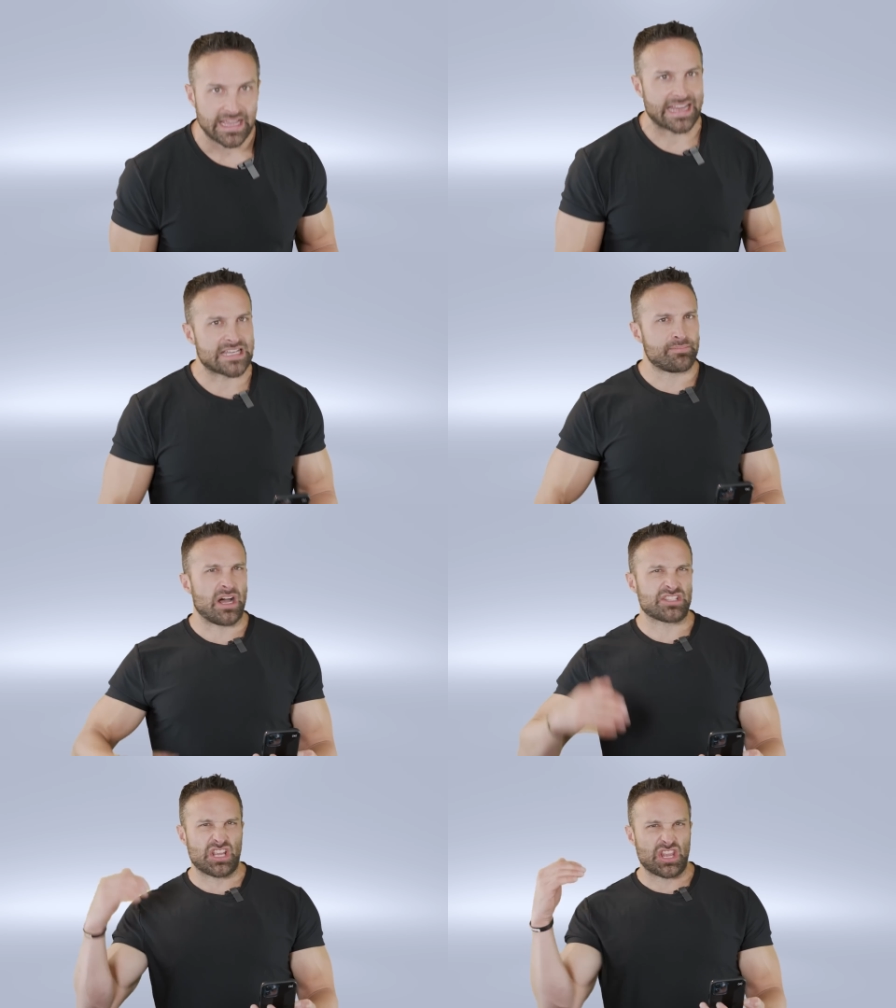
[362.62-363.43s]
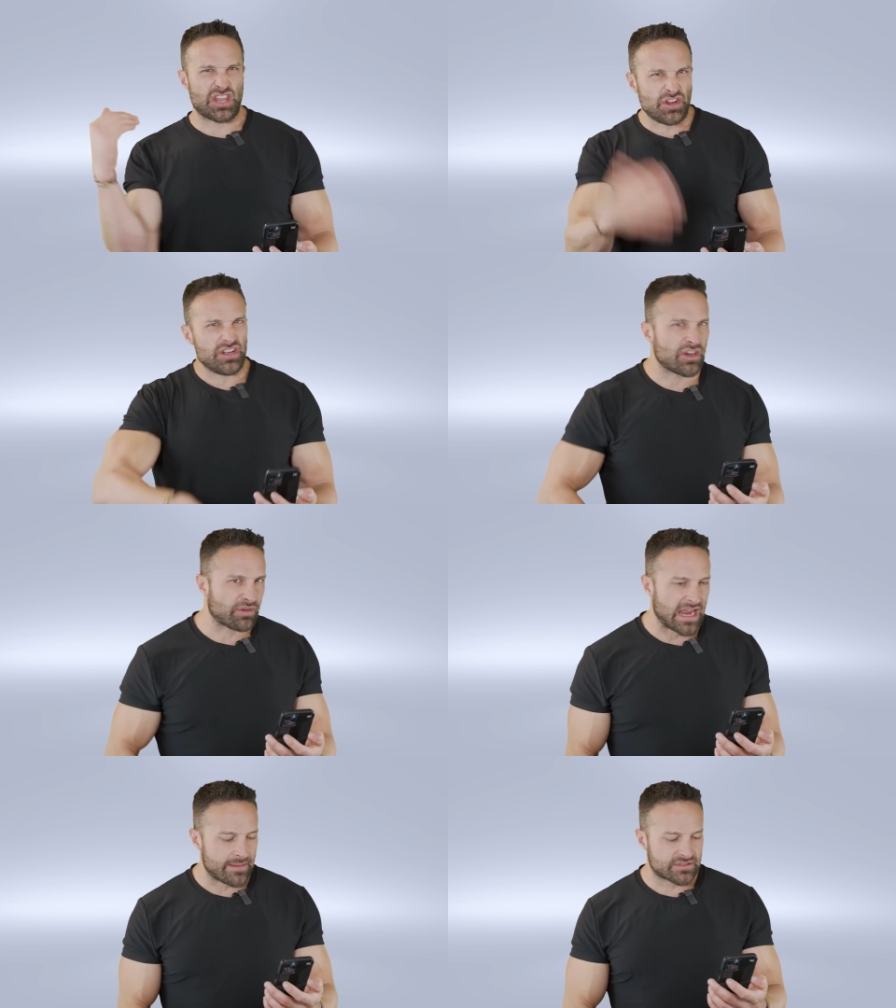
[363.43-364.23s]
and deposit 30
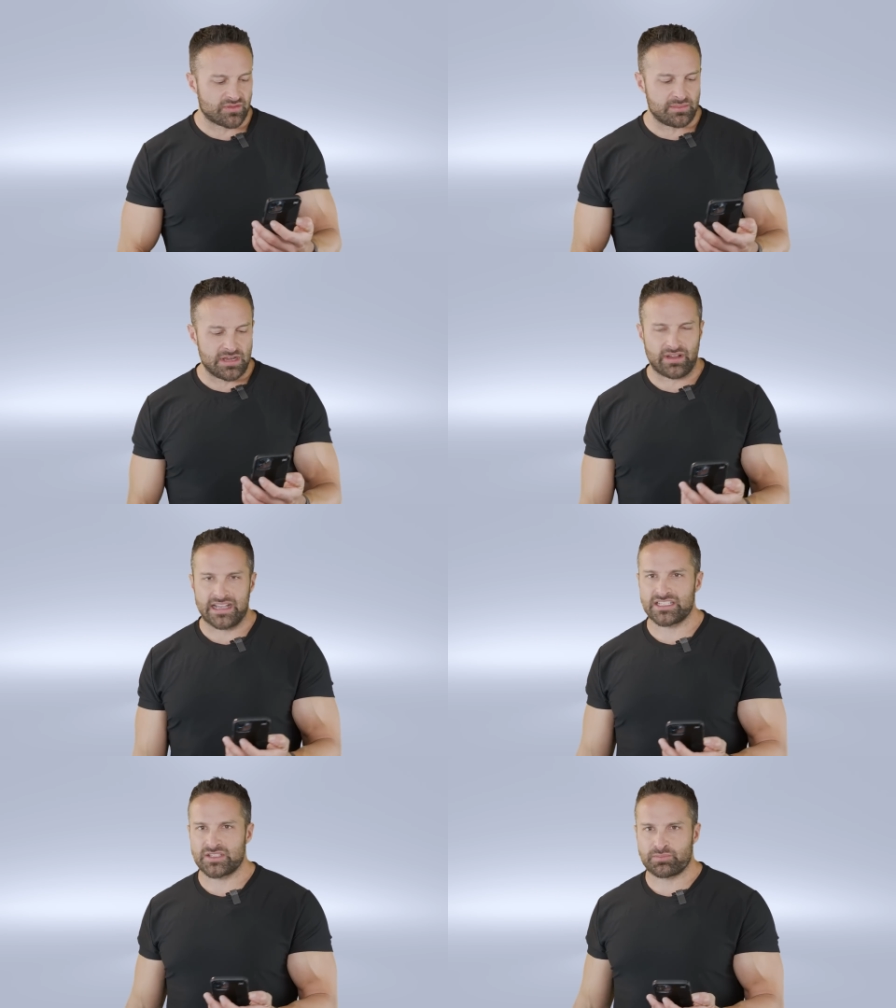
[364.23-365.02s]
grams of amino acids